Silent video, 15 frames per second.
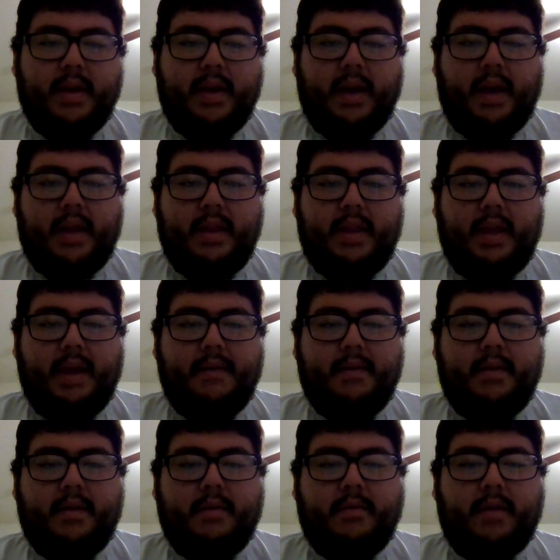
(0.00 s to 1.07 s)
and David
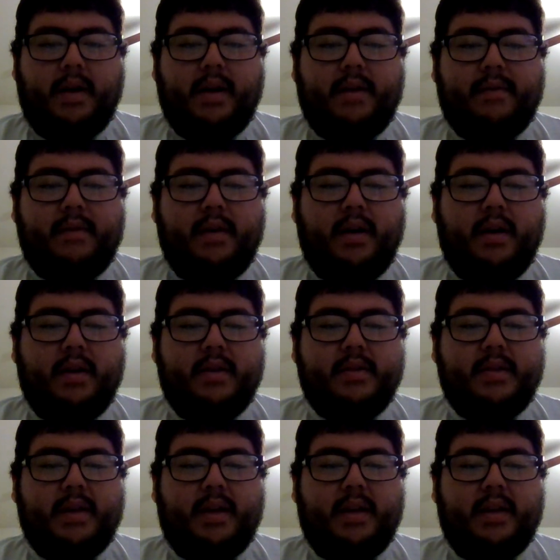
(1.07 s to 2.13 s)
inquired of God,
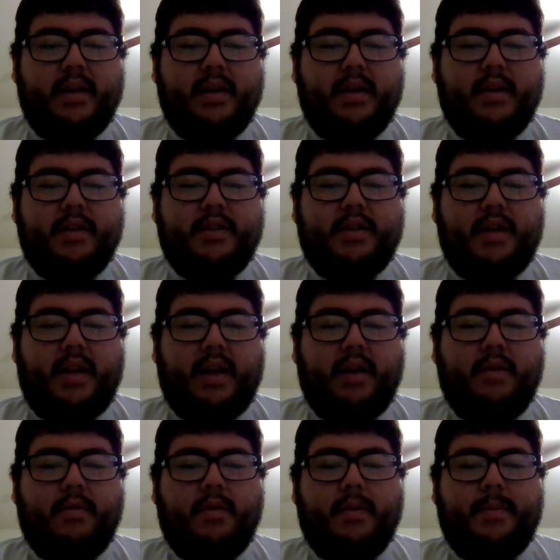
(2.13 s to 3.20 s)
saying, Shall I
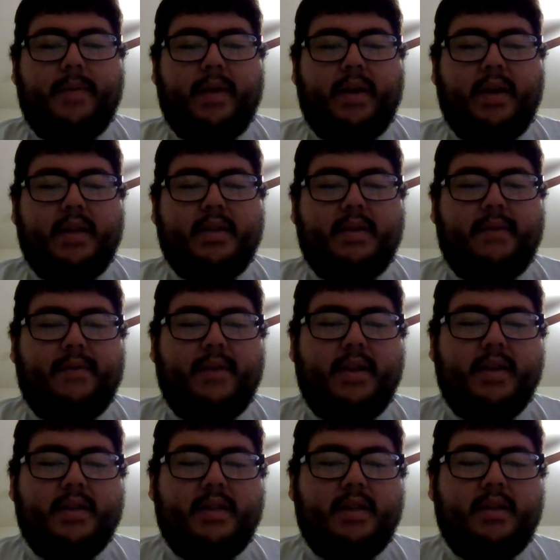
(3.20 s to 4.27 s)
go up against the
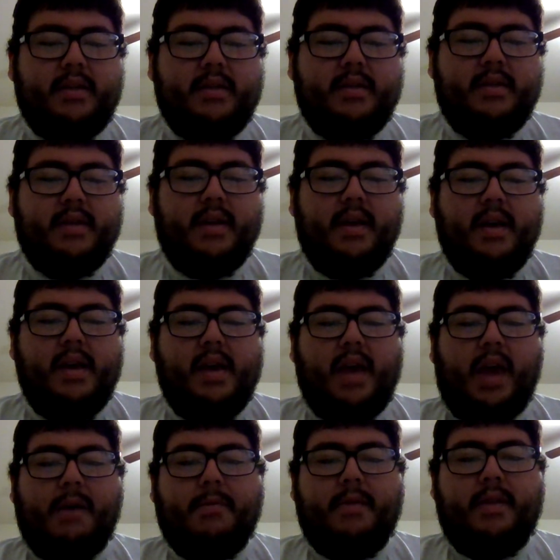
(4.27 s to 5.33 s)
Philistines?
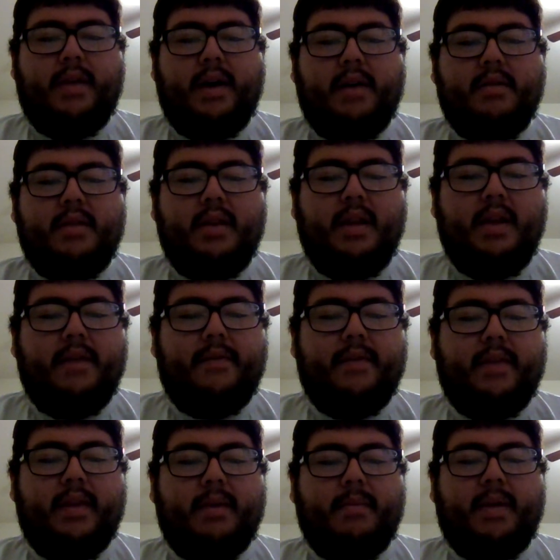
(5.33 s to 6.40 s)
And wilt thou deliver
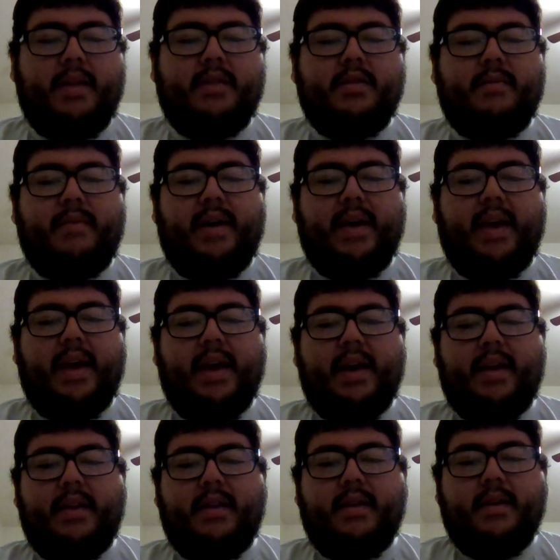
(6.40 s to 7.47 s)
them into my
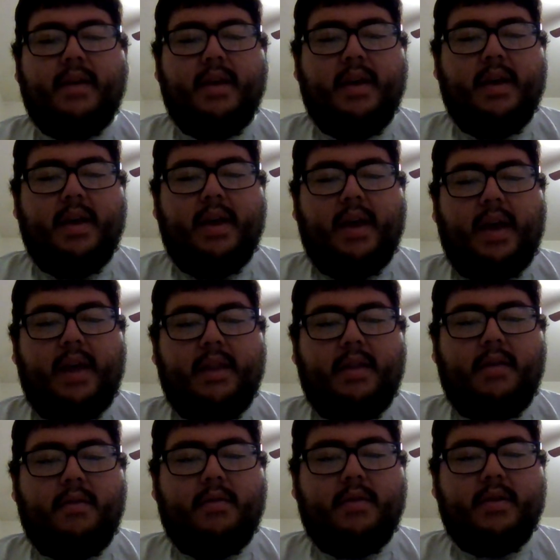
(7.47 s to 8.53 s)
hand? And the
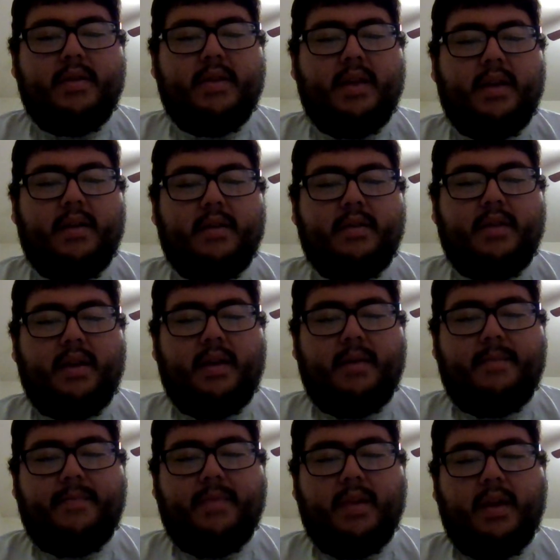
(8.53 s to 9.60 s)
Lord said unto
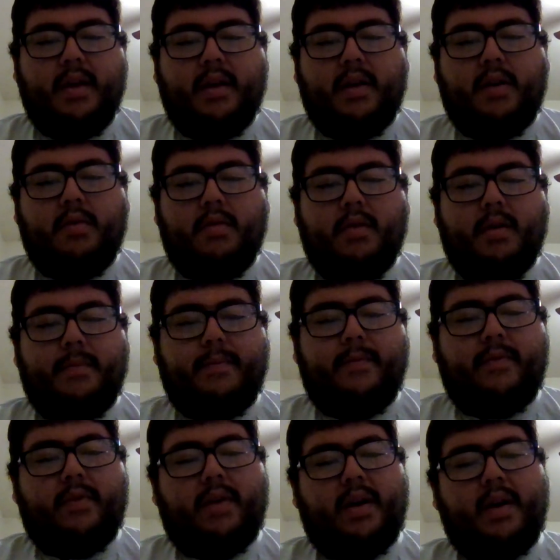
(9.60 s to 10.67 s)
him, Go up,
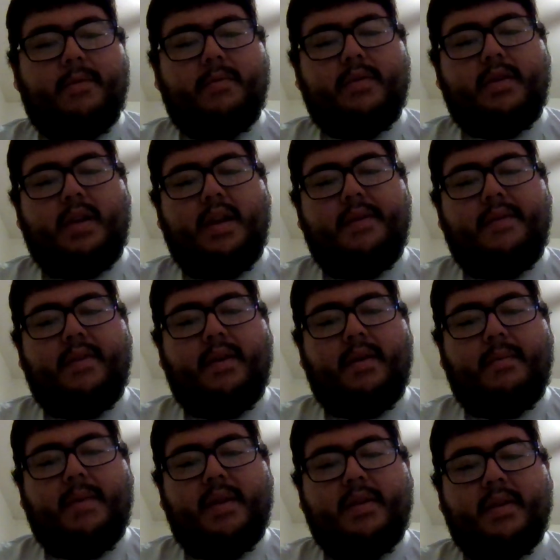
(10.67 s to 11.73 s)
for I will deliver them
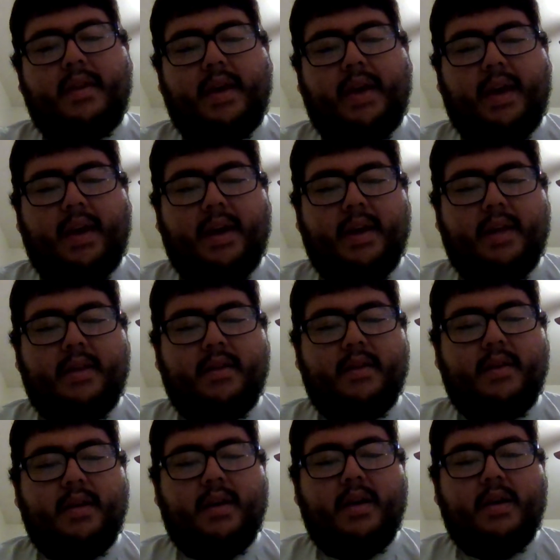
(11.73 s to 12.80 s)
into thy hand.
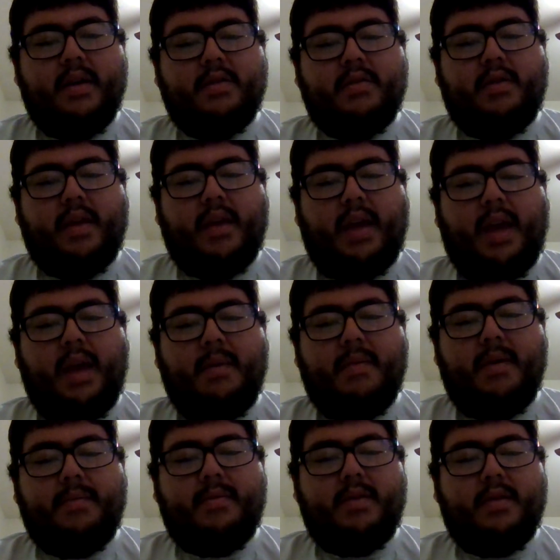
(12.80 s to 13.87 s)
So they came
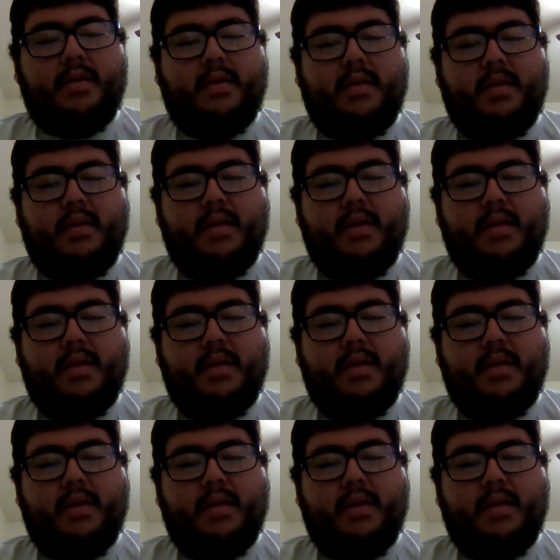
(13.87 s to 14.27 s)
up to